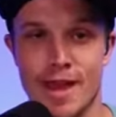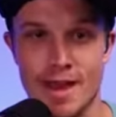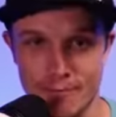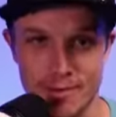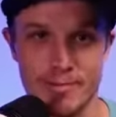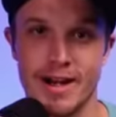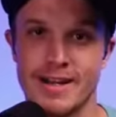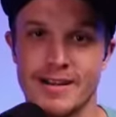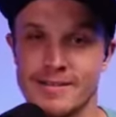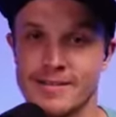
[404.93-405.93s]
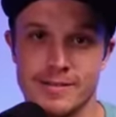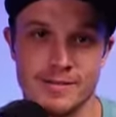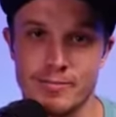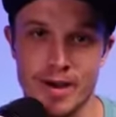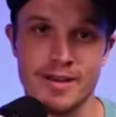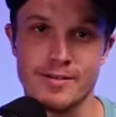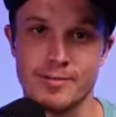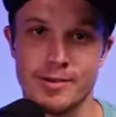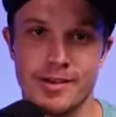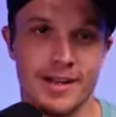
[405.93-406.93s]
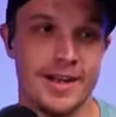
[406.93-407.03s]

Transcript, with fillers: everybody because it's just impossible.